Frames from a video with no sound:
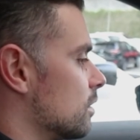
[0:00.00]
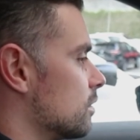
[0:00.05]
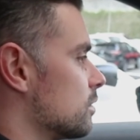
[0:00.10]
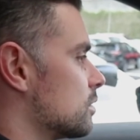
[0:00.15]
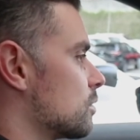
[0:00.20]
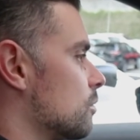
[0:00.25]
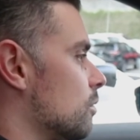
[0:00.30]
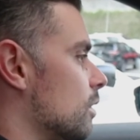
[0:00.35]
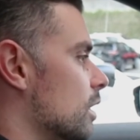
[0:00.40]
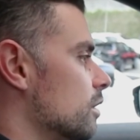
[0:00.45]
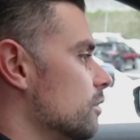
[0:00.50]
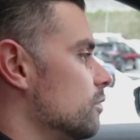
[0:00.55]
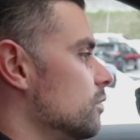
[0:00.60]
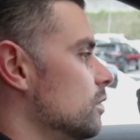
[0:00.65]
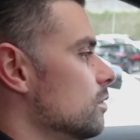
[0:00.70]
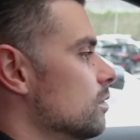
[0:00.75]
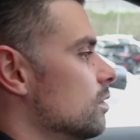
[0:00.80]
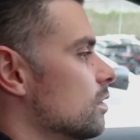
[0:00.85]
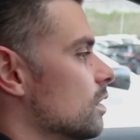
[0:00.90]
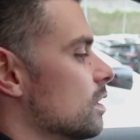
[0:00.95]
There's quite a
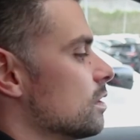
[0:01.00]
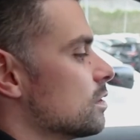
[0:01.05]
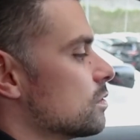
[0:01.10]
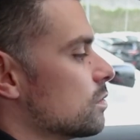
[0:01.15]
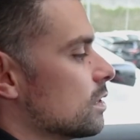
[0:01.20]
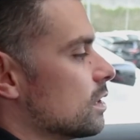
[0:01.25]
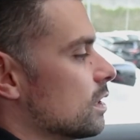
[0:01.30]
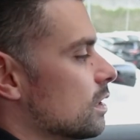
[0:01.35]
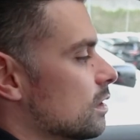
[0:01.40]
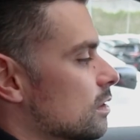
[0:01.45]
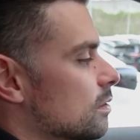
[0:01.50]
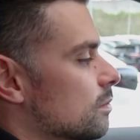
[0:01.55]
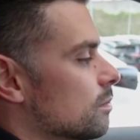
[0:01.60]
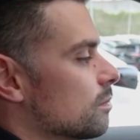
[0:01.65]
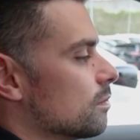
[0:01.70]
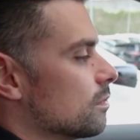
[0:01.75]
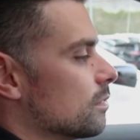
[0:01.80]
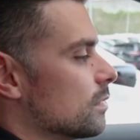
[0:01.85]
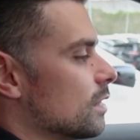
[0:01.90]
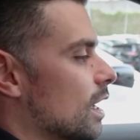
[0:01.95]
few things within
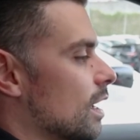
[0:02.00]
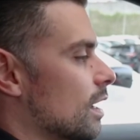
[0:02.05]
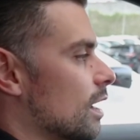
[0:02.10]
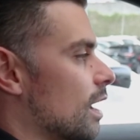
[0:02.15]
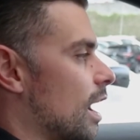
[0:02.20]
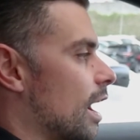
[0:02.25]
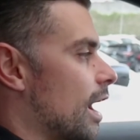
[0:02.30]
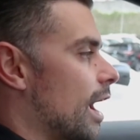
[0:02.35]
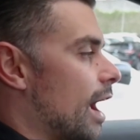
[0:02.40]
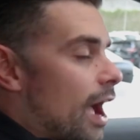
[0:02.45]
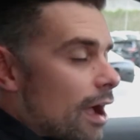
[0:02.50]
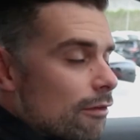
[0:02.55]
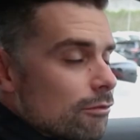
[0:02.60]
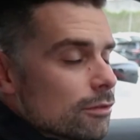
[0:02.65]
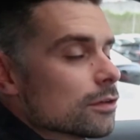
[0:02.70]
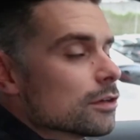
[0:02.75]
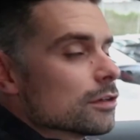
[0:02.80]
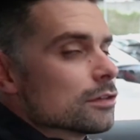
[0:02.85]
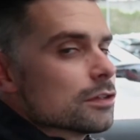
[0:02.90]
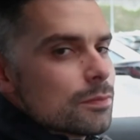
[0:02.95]
them that I
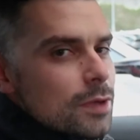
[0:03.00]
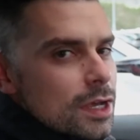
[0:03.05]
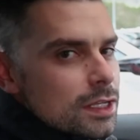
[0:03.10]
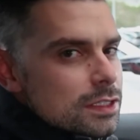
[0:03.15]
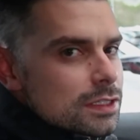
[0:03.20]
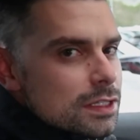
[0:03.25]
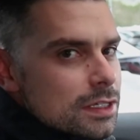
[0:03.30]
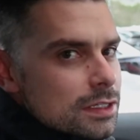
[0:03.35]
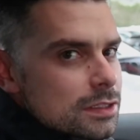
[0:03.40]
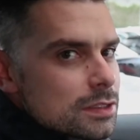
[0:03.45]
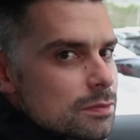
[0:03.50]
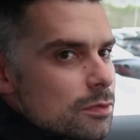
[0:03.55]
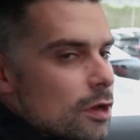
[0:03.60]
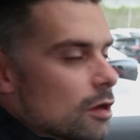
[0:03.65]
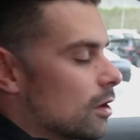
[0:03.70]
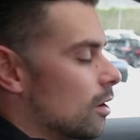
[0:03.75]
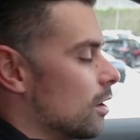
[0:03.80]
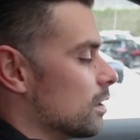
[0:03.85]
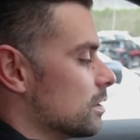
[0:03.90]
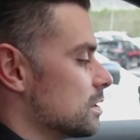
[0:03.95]
haven't heard the best things
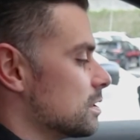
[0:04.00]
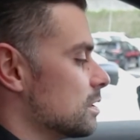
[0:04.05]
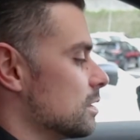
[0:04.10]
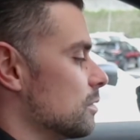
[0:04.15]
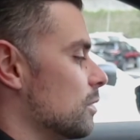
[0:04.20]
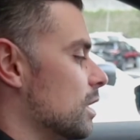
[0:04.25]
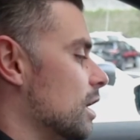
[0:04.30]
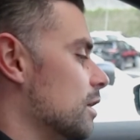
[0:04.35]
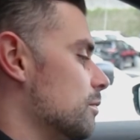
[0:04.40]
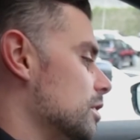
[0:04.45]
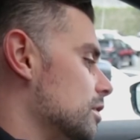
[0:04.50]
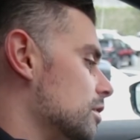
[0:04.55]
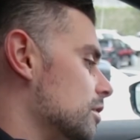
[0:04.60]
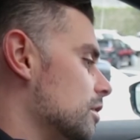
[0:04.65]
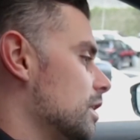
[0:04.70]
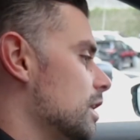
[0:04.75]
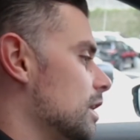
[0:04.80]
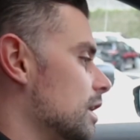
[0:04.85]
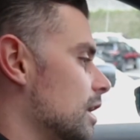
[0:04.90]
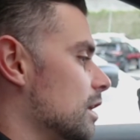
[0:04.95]
about, honestly. When I've been
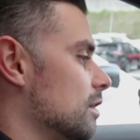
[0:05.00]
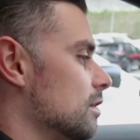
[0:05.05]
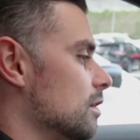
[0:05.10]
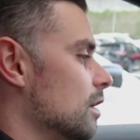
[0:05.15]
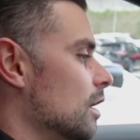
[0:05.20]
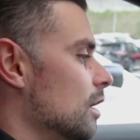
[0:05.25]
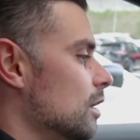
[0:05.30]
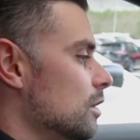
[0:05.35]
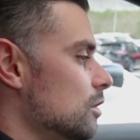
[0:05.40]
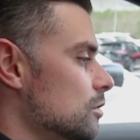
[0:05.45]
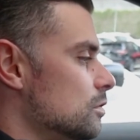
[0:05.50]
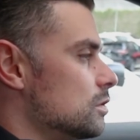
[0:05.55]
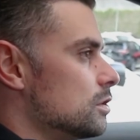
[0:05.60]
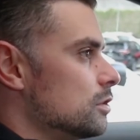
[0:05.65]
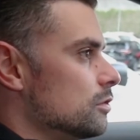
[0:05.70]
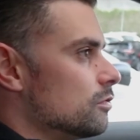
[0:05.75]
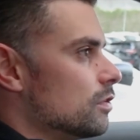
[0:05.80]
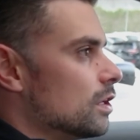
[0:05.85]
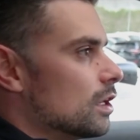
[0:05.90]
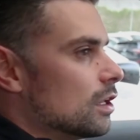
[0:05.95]
looking at
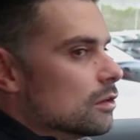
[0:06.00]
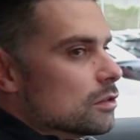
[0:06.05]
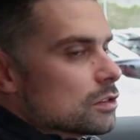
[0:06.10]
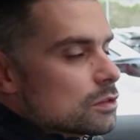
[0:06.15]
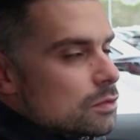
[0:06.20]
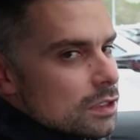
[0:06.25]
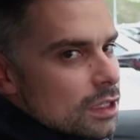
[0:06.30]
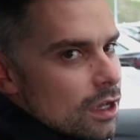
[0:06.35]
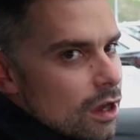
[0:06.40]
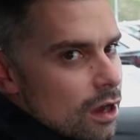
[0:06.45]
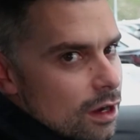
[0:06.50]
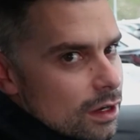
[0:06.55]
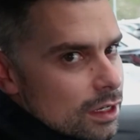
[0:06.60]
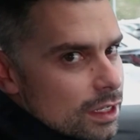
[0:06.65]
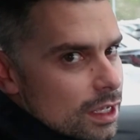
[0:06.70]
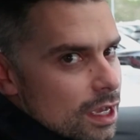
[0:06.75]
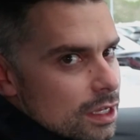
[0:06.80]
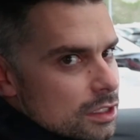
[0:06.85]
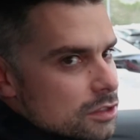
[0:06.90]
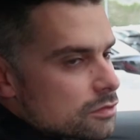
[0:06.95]
YouTube videos when the
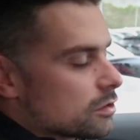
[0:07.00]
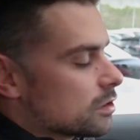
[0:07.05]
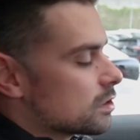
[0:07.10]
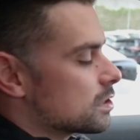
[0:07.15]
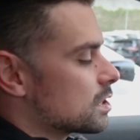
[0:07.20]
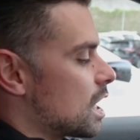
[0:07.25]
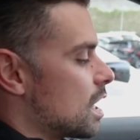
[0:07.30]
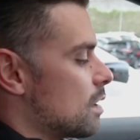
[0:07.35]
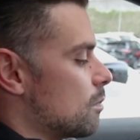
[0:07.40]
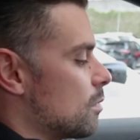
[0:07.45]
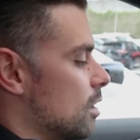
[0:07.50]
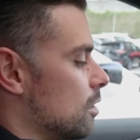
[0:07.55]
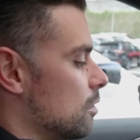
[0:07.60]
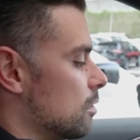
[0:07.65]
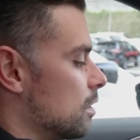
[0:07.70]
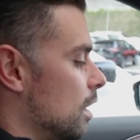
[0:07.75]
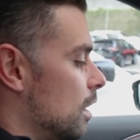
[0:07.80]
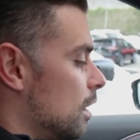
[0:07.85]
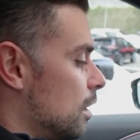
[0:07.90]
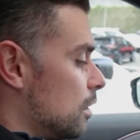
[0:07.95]
RDX first came
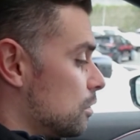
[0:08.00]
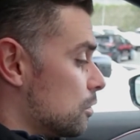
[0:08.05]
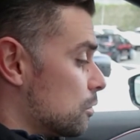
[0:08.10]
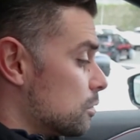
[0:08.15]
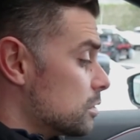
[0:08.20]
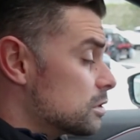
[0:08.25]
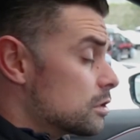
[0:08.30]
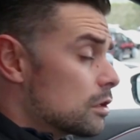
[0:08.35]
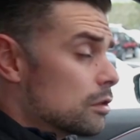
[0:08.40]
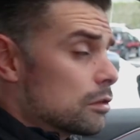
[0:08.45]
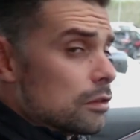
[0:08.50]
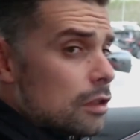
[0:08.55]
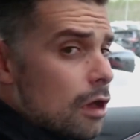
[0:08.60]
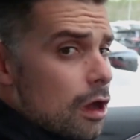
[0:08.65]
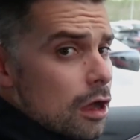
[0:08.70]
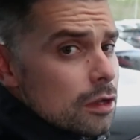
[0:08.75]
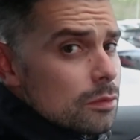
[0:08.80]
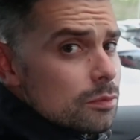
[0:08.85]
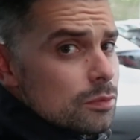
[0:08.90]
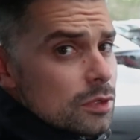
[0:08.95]
out, there was a
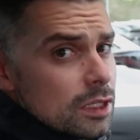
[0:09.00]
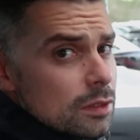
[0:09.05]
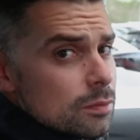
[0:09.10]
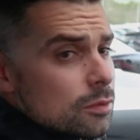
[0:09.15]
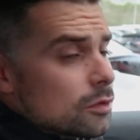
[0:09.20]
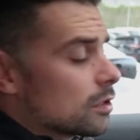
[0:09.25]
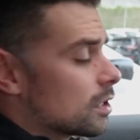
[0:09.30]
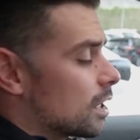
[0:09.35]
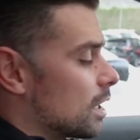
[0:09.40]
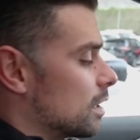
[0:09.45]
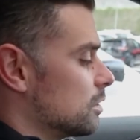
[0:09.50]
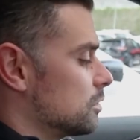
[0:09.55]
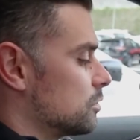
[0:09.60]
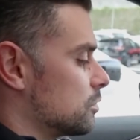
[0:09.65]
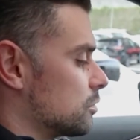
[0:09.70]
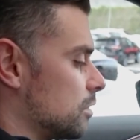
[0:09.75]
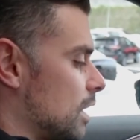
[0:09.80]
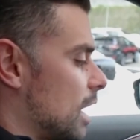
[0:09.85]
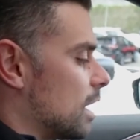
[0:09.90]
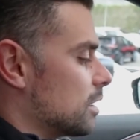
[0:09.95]
lot of people kind of
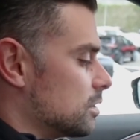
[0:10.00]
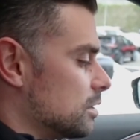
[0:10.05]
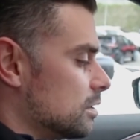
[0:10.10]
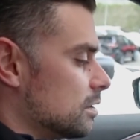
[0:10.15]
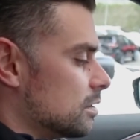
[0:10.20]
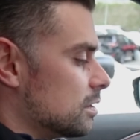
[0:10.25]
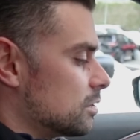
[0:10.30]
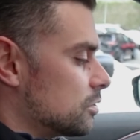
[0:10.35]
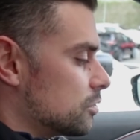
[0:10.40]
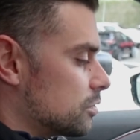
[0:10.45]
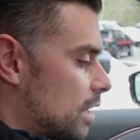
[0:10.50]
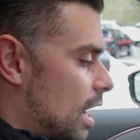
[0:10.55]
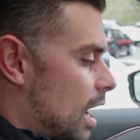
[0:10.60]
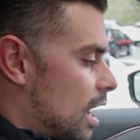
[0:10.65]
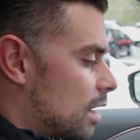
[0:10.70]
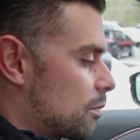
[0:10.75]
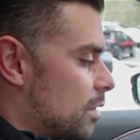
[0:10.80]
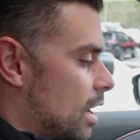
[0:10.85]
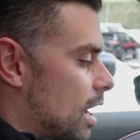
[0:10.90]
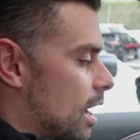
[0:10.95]
trashing the
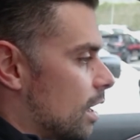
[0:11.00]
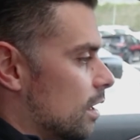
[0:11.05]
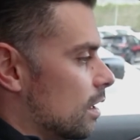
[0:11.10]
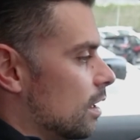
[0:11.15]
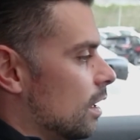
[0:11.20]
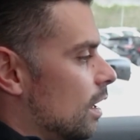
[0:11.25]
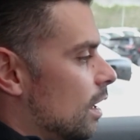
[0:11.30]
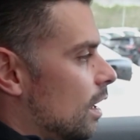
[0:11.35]
trackpad.